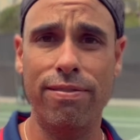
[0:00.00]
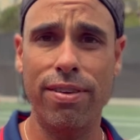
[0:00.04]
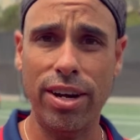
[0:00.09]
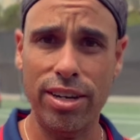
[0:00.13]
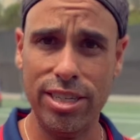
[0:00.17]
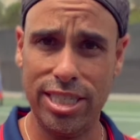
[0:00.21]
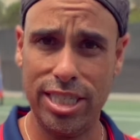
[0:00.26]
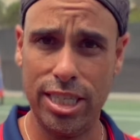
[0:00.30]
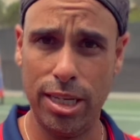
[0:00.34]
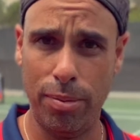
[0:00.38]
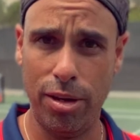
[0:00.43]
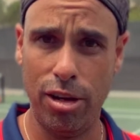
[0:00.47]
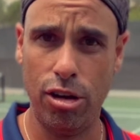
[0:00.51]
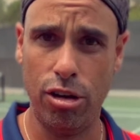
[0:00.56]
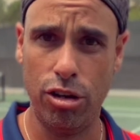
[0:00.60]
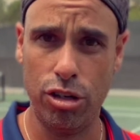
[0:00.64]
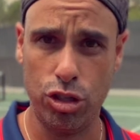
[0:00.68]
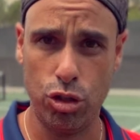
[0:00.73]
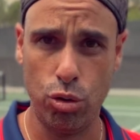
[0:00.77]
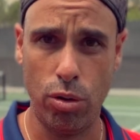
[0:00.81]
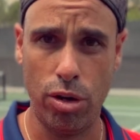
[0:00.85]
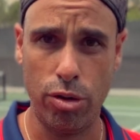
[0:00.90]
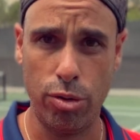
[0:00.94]
very similar
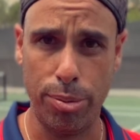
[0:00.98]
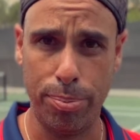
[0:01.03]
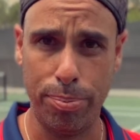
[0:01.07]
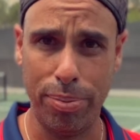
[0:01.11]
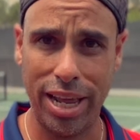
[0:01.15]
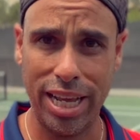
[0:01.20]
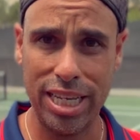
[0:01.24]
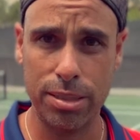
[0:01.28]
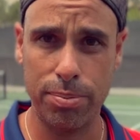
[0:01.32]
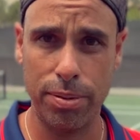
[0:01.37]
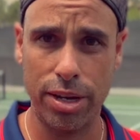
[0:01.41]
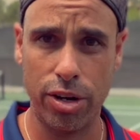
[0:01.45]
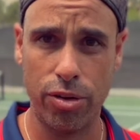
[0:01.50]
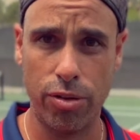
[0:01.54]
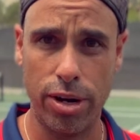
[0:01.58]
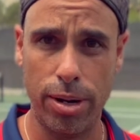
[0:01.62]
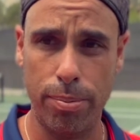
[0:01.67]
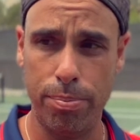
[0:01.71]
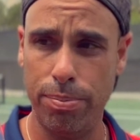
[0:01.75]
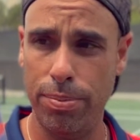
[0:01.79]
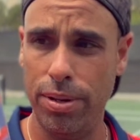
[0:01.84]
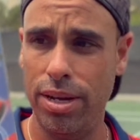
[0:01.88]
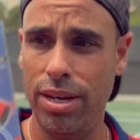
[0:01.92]
to a replacement
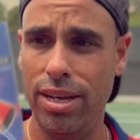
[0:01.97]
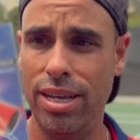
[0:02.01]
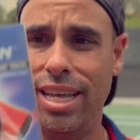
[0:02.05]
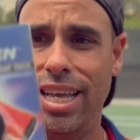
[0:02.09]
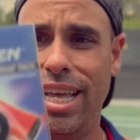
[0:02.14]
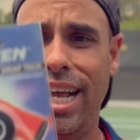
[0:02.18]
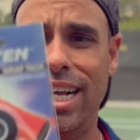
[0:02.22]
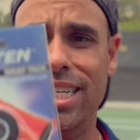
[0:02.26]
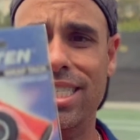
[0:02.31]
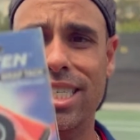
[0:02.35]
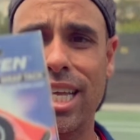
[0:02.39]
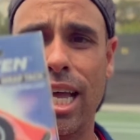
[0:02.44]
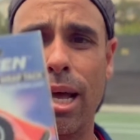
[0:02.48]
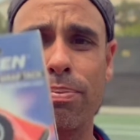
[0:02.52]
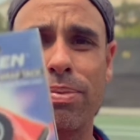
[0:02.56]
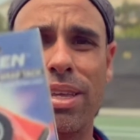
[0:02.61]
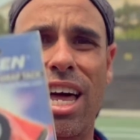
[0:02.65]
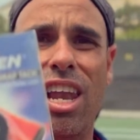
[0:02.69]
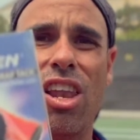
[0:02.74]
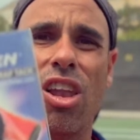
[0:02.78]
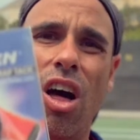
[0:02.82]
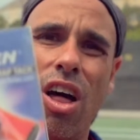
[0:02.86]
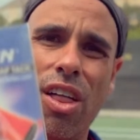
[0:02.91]
grip, except
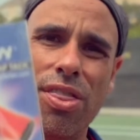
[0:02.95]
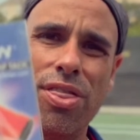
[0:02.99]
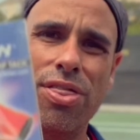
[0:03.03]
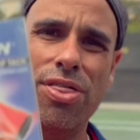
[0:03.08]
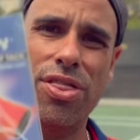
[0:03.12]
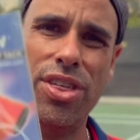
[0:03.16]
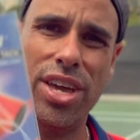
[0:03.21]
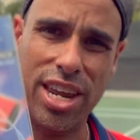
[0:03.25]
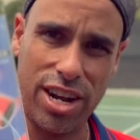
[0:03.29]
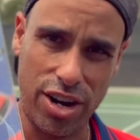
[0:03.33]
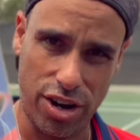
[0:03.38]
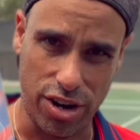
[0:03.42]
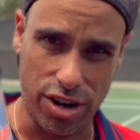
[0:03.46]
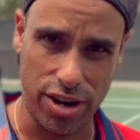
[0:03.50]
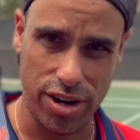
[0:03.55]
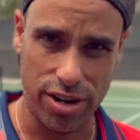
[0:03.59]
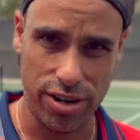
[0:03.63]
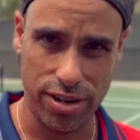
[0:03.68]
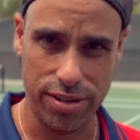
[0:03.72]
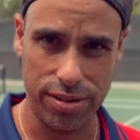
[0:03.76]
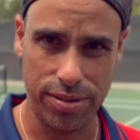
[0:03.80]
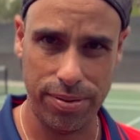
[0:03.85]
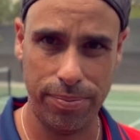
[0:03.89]
a lot thinner
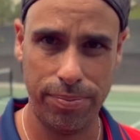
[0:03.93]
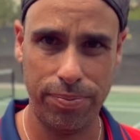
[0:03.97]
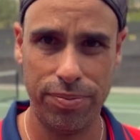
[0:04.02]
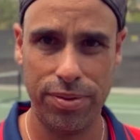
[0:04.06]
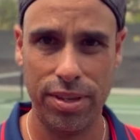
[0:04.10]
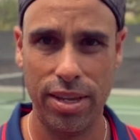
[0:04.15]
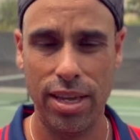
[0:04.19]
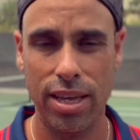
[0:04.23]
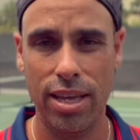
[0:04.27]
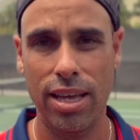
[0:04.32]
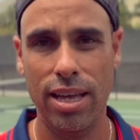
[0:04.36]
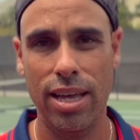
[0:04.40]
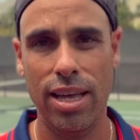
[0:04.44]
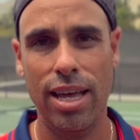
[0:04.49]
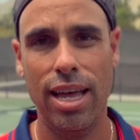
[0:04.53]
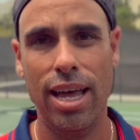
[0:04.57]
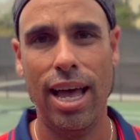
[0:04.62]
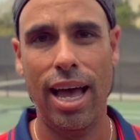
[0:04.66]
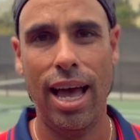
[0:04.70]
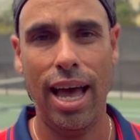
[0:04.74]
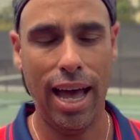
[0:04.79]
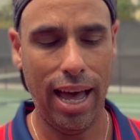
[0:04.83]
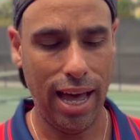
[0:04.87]

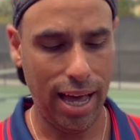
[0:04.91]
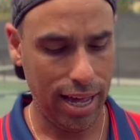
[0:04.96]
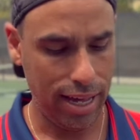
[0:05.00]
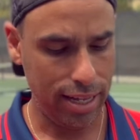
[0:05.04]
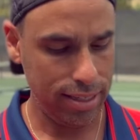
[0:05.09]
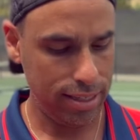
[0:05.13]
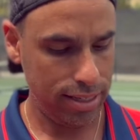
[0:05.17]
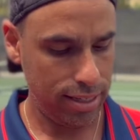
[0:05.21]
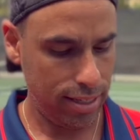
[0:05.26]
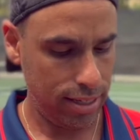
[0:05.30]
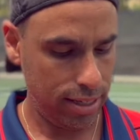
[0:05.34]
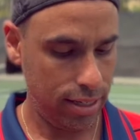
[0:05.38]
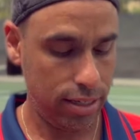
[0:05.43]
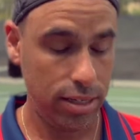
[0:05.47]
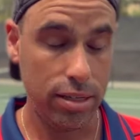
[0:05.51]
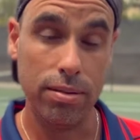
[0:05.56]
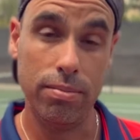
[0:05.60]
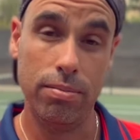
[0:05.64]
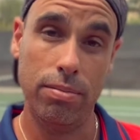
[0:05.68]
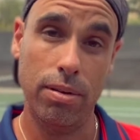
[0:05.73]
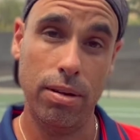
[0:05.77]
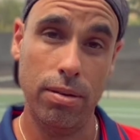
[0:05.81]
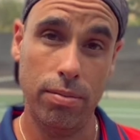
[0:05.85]
and
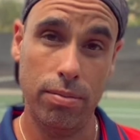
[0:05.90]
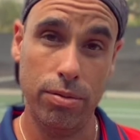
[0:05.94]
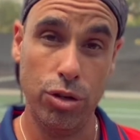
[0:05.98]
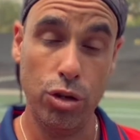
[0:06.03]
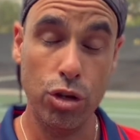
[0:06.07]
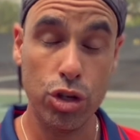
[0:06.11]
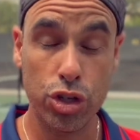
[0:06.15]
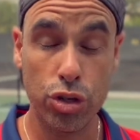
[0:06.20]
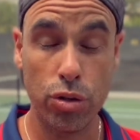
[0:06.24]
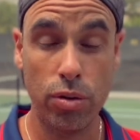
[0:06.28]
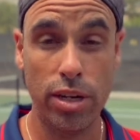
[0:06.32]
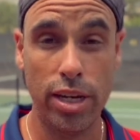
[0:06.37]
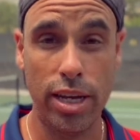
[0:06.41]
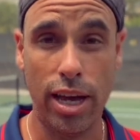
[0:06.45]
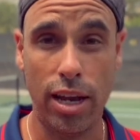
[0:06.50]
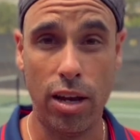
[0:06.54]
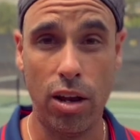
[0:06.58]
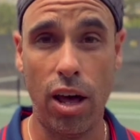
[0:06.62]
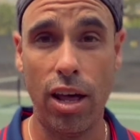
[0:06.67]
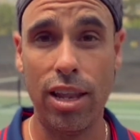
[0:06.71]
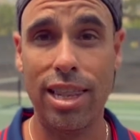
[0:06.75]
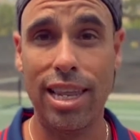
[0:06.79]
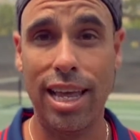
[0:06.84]
usually a
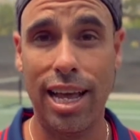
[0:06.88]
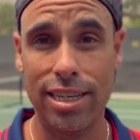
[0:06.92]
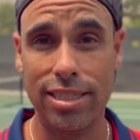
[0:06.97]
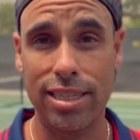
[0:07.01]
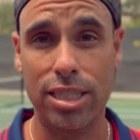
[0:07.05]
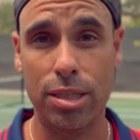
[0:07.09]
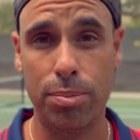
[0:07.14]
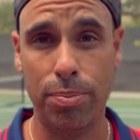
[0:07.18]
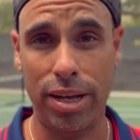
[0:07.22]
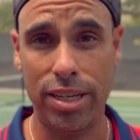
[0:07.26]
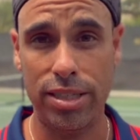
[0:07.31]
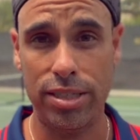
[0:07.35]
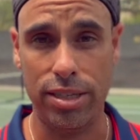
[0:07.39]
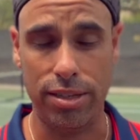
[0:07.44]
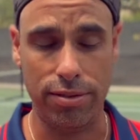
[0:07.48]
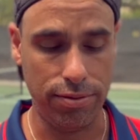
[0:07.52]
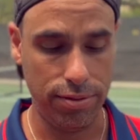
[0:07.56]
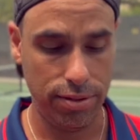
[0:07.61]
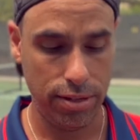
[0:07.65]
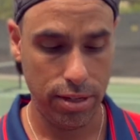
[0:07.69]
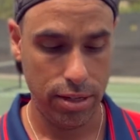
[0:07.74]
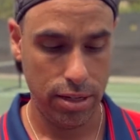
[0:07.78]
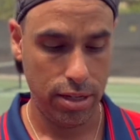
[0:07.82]
lot less expensive.
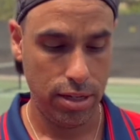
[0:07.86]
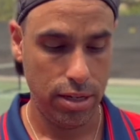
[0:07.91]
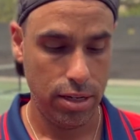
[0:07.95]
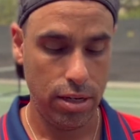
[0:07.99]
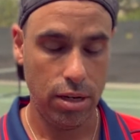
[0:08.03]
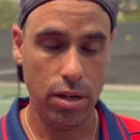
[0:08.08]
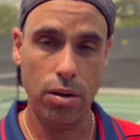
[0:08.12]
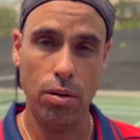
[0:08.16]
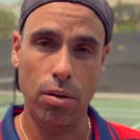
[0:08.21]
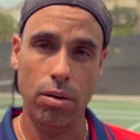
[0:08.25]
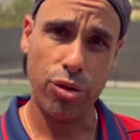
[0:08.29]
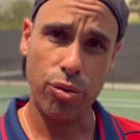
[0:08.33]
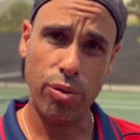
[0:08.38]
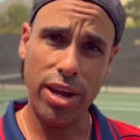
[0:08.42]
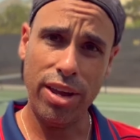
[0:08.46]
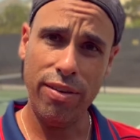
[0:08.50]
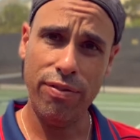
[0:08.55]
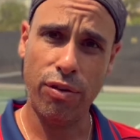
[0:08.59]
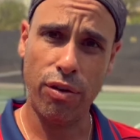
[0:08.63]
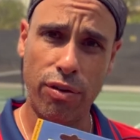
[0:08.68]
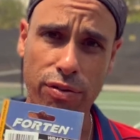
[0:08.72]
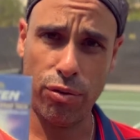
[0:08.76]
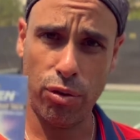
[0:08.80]
3
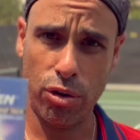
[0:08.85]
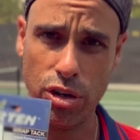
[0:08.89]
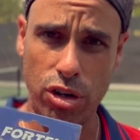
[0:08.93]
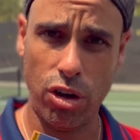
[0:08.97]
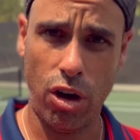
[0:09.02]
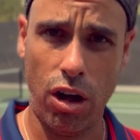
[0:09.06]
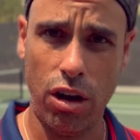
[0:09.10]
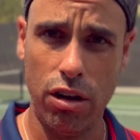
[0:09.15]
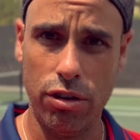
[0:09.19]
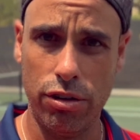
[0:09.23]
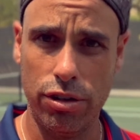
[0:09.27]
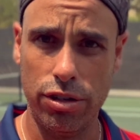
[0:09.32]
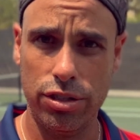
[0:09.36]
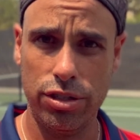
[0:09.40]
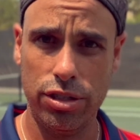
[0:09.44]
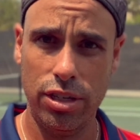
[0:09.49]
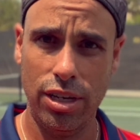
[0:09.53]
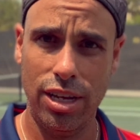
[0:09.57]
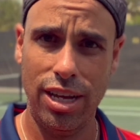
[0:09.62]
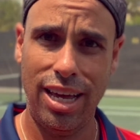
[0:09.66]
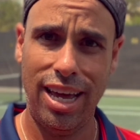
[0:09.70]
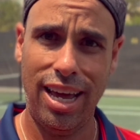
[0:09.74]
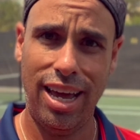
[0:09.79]
for $4
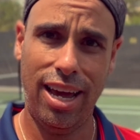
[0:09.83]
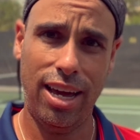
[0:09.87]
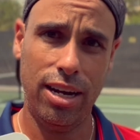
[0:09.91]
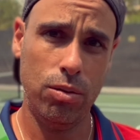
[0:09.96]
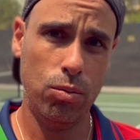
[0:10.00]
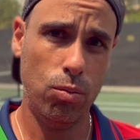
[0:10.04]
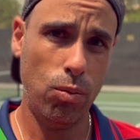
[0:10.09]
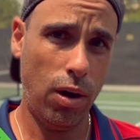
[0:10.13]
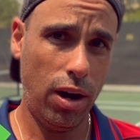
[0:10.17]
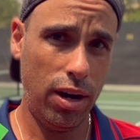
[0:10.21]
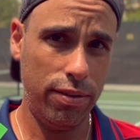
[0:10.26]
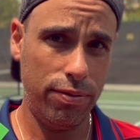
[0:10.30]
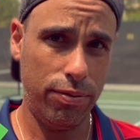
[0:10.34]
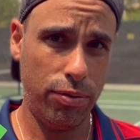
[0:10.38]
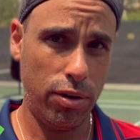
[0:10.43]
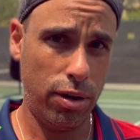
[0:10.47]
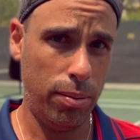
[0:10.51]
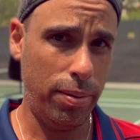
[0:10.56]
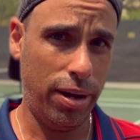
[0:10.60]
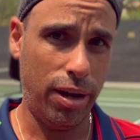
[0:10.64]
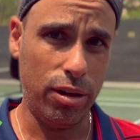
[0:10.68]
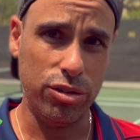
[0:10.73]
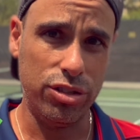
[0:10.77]
and 1 for
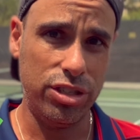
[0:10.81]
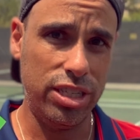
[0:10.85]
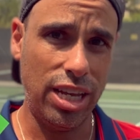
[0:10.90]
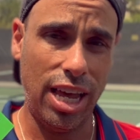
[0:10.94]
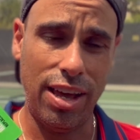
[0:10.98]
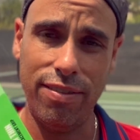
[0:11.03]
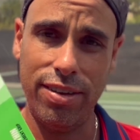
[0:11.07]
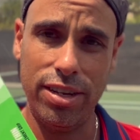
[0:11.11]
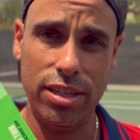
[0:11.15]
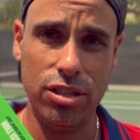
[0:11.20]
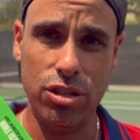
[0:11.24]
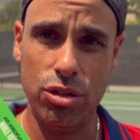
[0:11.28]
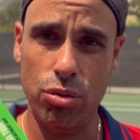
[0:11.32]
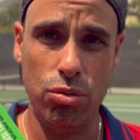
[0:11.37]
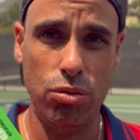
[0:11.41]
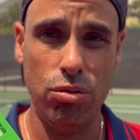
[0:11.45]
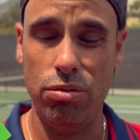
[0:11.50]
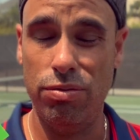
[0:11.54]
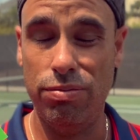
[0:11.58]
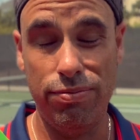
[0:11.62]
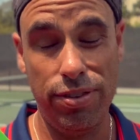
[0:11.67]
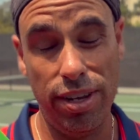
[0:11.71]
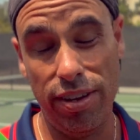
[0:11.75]
about $7
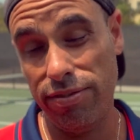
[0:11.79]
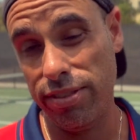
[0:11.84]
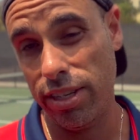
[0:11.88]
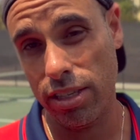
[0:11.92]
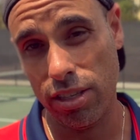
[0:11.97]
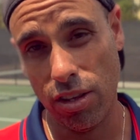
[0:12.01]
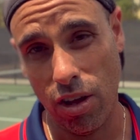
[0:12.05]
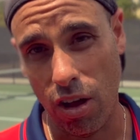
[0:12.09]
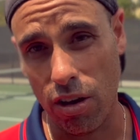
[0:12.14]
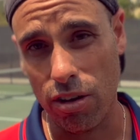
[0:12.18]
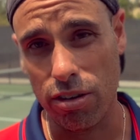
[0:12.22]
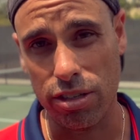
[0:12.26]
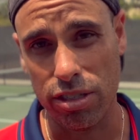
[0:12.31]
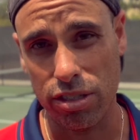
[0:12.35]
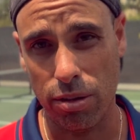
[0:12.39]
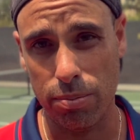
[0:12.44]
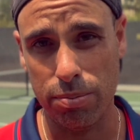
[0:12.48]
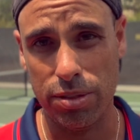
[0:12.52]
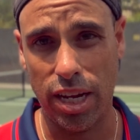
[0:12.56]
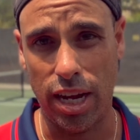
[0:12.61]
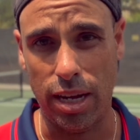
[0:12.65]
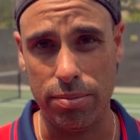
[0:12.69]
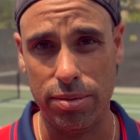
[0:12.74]
to $15
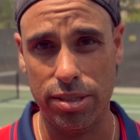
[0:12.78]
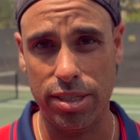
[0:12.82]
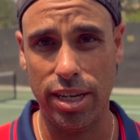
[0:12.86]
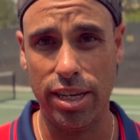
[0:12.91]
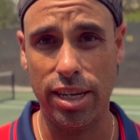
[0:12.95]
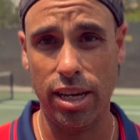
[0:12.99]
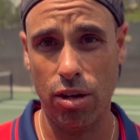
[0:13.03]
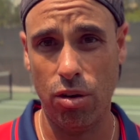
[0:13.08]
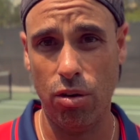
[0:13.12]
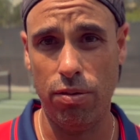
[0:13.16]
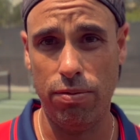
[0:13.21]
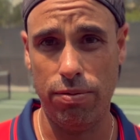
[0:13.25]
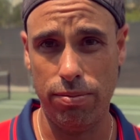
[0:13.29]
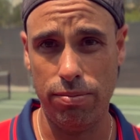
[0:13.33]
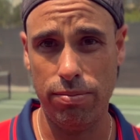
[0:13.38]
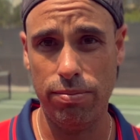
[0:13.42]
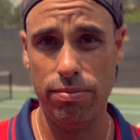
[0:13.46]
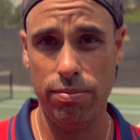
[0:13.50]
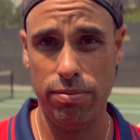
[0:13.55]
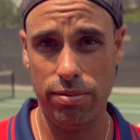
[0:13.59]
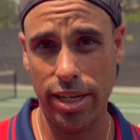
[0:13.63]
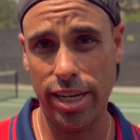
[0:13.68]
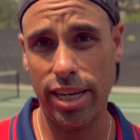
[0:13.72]
sometimes. They can
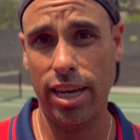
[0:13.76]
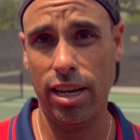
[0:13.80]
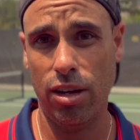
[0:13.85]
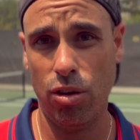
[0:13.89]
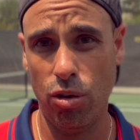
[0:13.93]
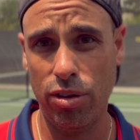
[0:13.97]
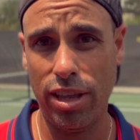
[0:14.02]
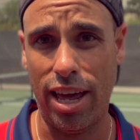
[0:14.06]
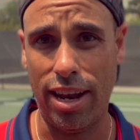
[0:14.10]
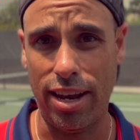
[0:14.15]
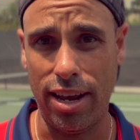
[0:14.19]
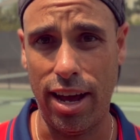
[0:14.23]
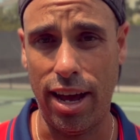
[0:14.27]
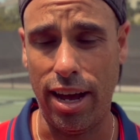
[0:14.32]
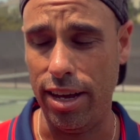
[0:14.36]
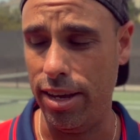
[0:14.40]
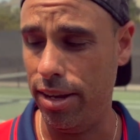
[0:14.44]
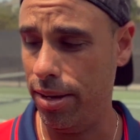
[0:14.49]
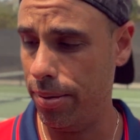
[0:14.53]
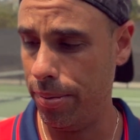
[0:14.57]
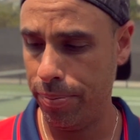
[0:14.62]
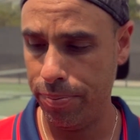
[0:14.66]
go that high.